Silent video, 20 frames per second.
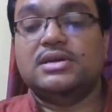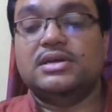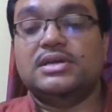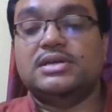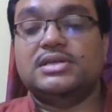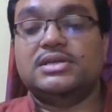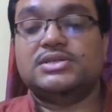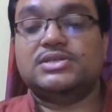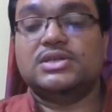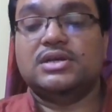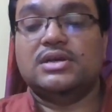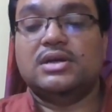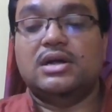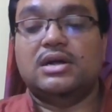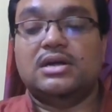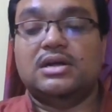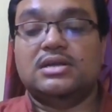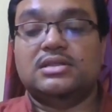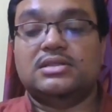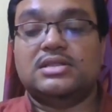it is
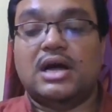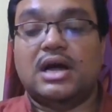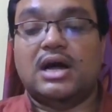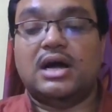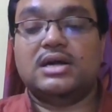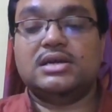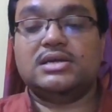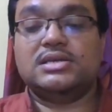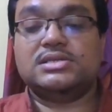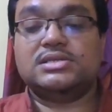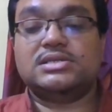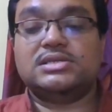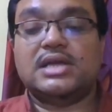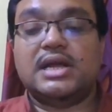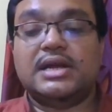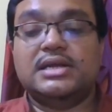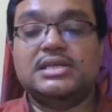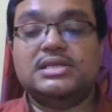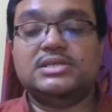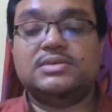the
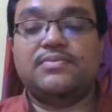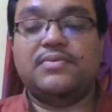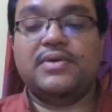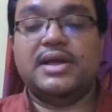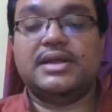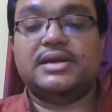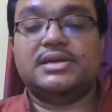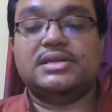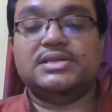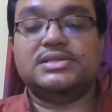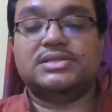unsatisfied